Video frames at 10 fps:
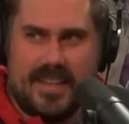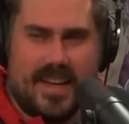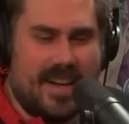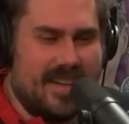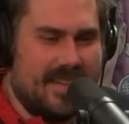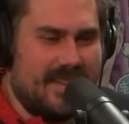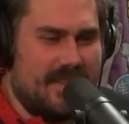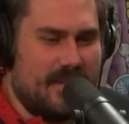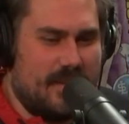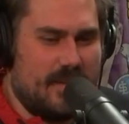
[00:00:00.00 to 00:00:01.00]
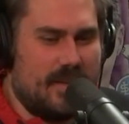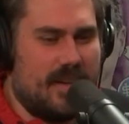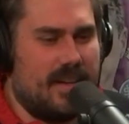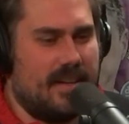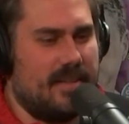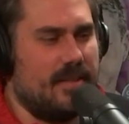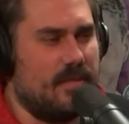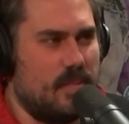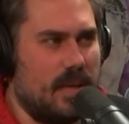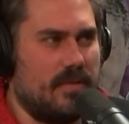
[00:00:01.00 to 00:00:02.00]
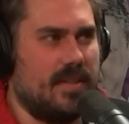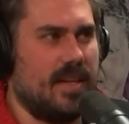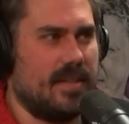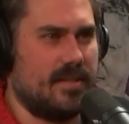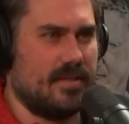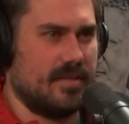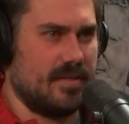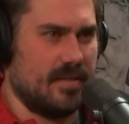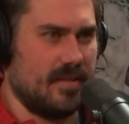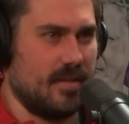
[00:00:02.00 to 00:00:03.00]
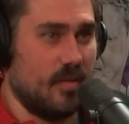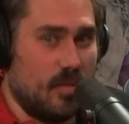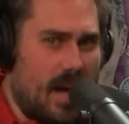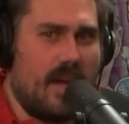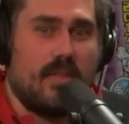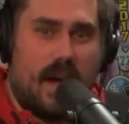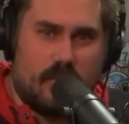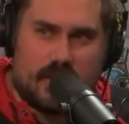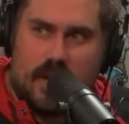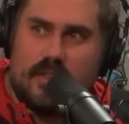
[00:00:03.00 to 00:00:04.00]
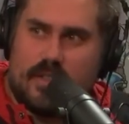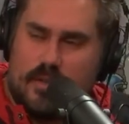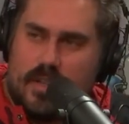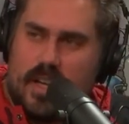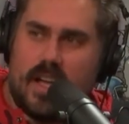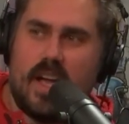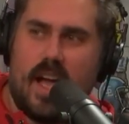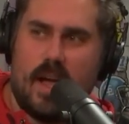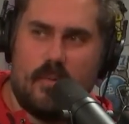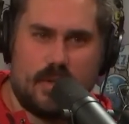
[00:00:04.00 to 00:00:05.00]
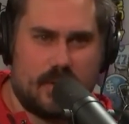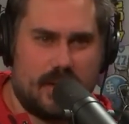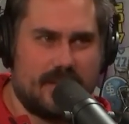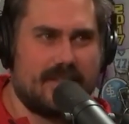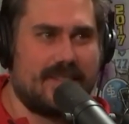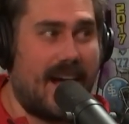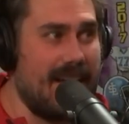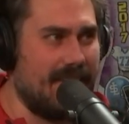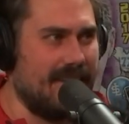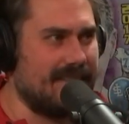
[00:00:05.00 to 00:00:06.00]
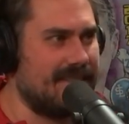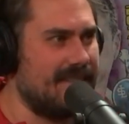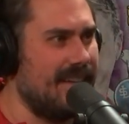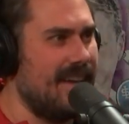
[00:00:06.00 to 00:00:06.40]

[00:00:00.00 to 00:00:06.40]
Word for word: Yeah. The uh, PFT Texas that that was another thing. You're like, hey, we should that get a, a stylist. That was a,